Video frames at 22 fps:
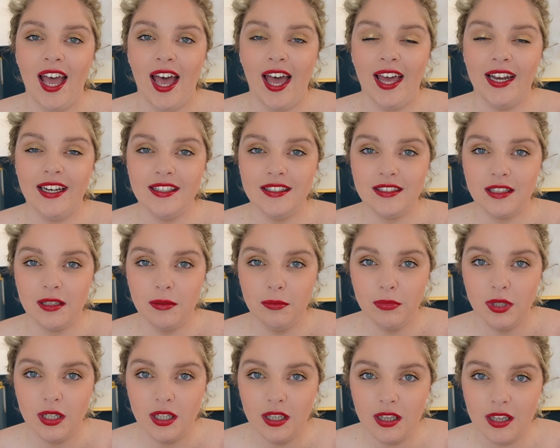and it's
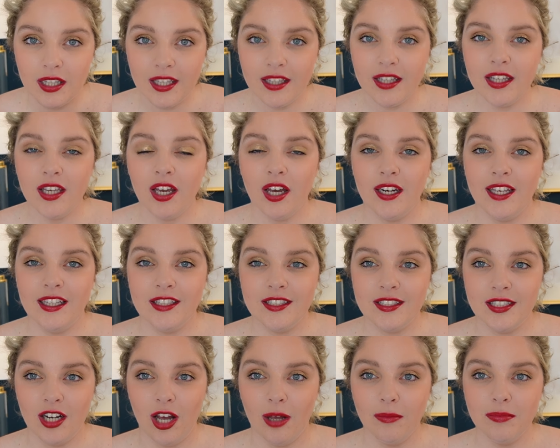completely
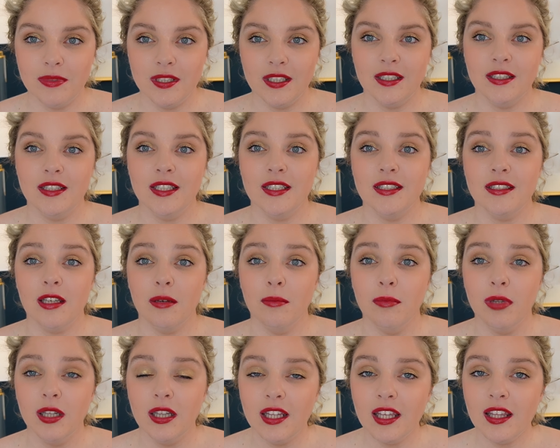uninterrupted, it's
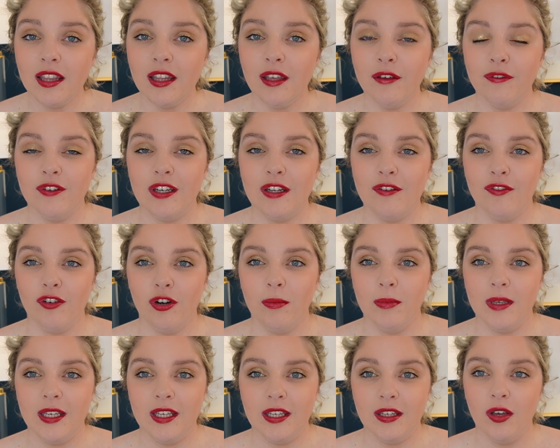completely free for
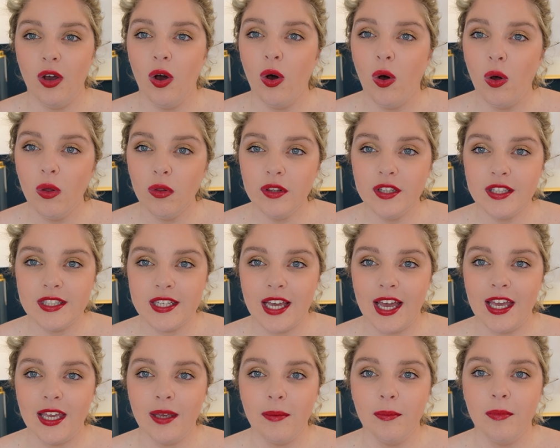me all the
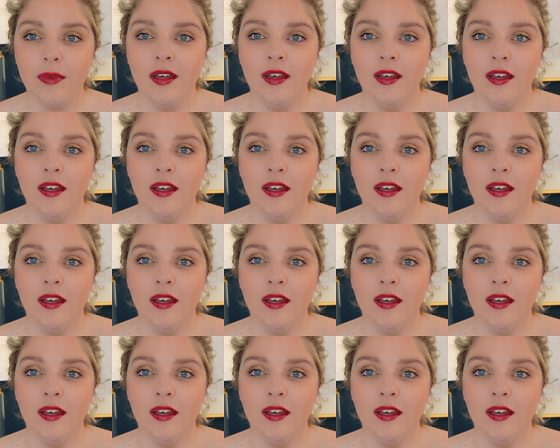time.